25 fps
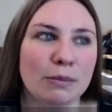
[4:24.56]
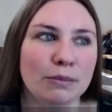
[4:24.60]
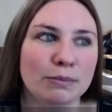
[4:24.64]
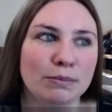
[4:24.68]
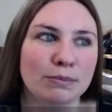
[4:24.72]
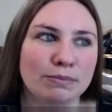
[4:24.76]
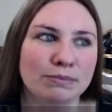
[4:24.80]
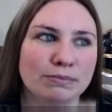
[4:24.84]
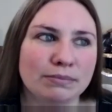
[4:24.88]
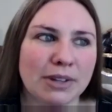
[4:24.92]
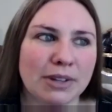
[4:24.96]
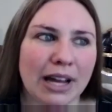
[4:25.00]

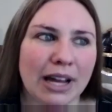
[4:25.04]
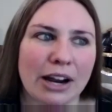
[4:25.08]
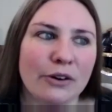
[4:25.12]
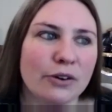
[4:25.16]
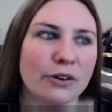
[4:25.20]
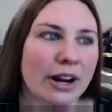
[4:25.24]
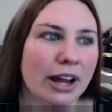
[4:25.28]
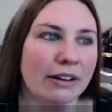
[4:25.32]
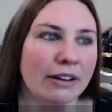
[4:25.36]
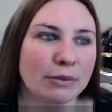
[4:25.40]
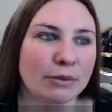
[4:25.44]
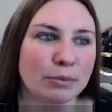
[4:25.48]

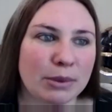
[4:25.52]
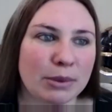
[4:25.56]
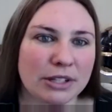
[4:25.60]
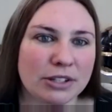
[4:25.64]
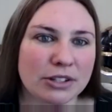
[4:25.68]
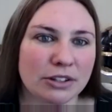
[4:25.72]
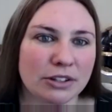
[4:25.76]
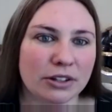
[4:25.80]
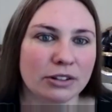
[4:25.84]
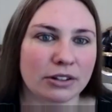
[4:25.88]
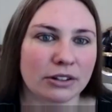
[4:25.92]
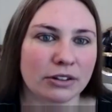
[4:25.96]
I don't
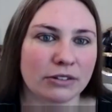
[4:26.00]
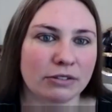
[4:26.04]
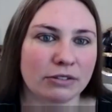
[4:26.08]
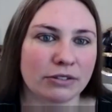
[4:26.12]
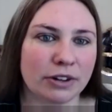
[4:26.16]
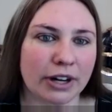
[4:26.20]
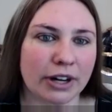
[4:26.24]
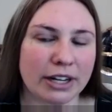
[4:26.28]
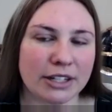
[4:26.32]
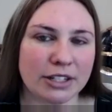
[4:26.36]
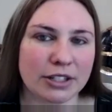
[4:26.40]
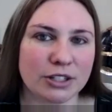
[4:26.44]
have a big
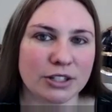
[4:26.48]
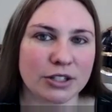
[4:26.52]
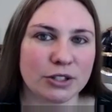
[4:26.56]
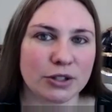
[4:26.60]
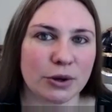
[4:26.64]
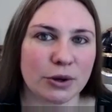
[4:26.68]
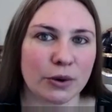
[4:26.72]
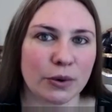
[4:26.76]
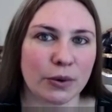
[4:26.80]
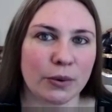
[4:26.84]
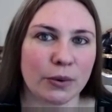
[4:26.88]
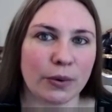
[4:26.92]
circle of
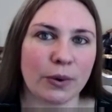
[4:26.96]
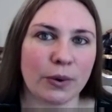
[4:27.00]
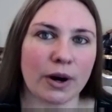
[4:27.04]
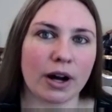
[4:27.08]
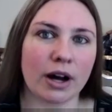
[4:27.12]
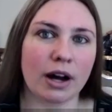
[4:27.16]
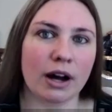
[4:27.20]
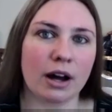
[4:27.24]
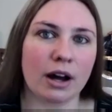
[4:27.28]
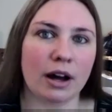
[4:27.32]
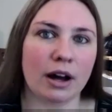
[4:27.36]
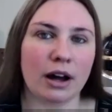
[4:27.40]
friends.
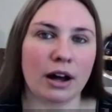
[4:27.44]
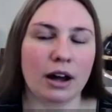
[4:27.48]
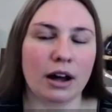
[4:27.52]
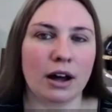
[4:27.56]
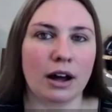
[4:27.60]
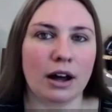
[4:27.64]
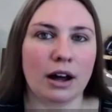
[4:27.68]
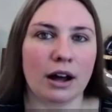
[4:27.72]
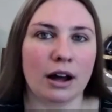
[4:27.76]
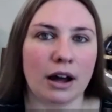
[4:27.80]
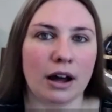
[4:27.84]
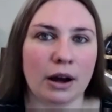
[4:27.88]
So
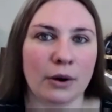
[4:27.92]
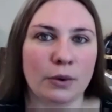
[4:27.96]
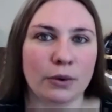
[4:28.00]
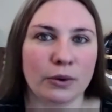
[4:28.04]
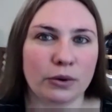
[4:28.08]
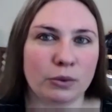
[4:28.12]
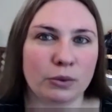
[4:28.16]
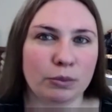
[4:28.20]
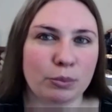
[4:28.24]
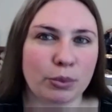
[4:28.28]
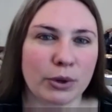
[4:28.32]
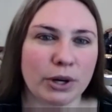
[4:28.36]

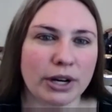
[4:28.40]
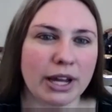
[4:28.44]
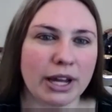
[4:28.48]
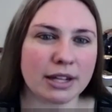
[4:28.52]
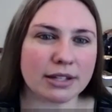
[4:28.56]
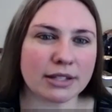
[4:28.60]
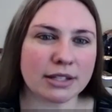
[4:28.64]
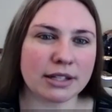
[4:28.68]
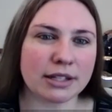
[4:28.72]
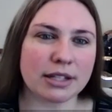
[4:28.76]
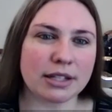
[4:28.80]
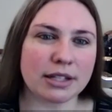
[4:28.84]
I was
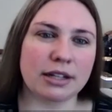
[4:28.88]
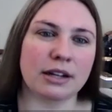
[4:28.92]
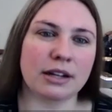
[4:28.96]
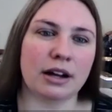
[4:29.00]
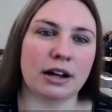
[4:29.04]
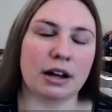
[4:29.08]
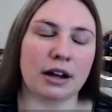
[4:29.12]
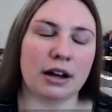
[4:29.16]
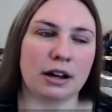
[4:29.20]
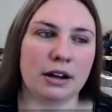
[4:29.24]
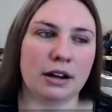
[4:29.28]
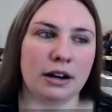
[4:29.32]
pretty
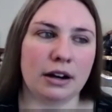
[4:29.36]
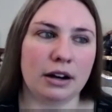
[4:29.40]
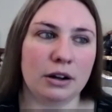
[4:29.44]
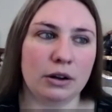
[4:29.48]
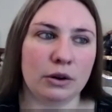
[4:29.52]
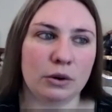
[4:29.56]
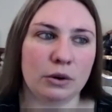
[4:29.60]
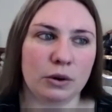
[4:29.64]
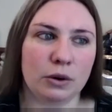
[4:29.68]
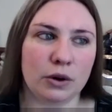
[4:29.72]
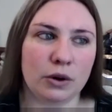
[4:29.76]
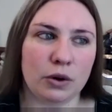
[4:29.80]
hesitant
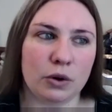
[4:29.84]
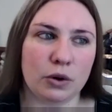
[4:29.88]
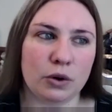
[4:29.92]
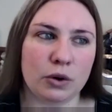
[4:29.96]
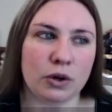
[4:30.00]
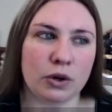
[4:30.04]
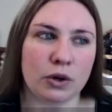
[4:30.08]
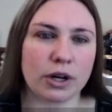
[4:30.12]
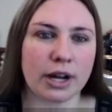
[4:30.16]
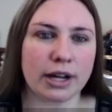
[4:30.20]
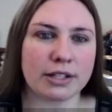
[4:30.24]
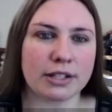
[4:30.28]
on,
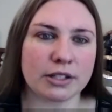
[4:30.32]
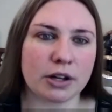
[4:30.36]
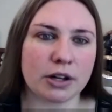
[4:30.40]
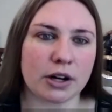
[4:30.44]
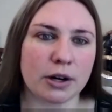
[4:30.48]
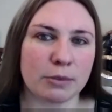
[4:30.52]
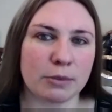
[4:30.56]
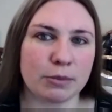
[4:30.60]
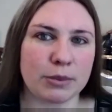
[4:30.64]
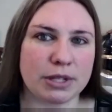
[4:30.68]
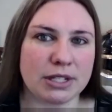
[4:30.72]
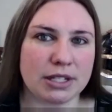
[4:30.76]
could
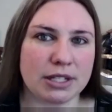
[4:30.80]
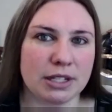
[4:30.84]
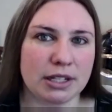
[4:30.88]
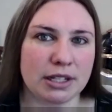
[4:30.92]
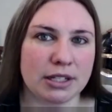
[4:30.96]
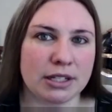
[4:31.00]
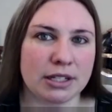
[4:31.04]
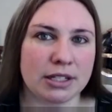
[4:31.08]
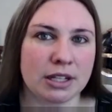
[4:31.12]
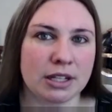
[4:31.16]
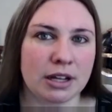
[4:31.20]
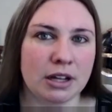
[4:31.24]
I start a
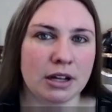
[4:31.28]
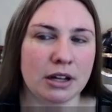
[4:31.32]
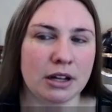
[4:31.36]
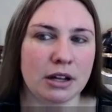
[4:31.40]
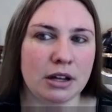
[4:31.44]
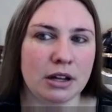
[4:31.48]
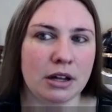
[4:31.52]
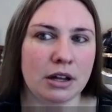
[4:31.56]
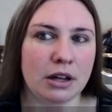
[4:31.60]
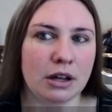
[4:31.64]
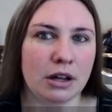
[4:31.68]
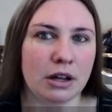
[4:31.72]
business?
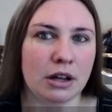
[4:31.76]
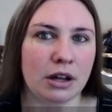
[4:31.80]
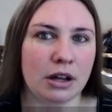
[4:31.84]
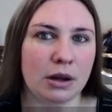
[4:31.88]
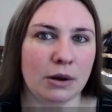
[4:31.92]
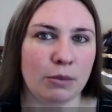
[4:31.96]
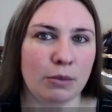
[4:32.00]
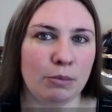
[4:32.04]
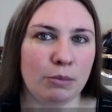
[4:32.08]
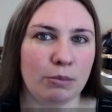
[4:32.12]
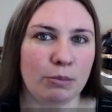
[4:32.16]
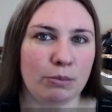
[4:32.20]

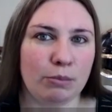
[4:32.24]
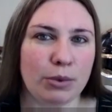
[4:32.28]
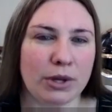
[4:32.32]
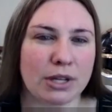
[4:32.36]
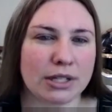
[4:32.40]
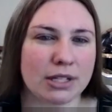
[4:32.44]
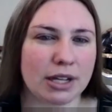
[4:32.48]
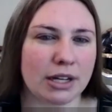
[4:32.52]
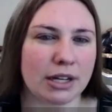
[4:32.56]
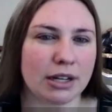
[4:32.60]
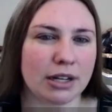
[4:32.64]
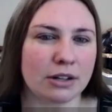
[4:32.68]

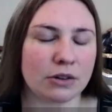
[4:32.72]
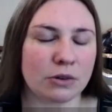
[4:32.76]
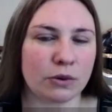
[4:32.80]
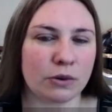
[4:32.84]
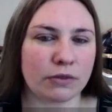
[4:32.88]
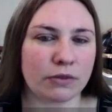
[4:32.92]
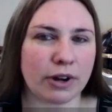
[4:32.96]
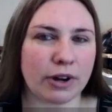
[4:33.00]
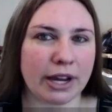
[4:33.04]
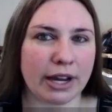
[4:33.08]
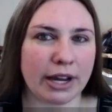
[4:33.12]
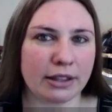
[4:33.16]
Because I
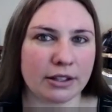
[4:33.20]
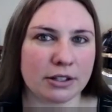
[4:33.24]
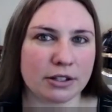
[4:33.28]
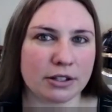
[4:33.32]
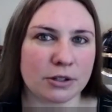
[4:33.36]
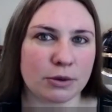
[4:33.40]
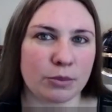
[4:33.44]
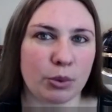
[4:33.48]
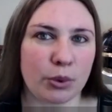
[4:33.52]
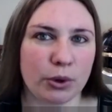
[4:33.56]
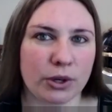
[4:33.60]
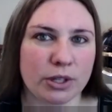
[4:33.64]
didn't know if
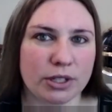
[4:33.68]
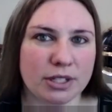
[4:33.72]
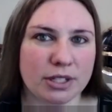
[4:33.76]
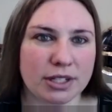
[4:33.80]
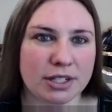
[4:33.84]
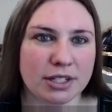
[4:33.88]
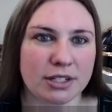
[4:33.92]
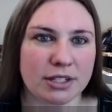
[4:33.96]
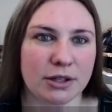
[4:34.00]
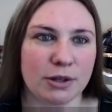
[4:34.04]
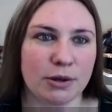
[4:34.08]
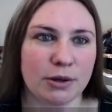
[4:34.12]
I had the
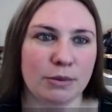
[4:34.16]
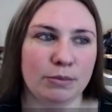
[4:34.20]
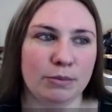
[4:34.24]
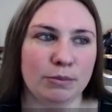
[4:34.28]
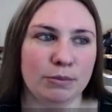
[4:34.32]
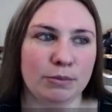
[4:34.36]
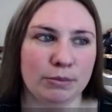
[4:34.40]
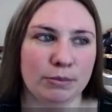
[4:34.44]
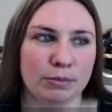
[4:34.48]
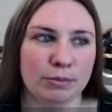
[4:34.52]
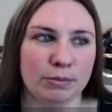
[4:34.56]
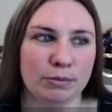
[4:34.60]
support
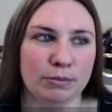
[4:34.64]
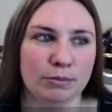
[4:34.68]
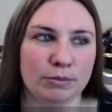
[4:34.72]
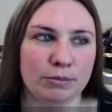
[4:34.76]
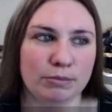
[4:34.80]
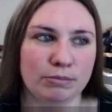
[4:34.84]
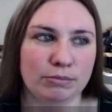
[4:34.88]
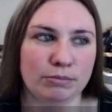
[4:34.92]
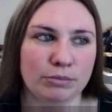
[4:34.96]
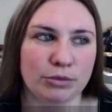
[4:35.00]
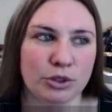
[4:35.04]
system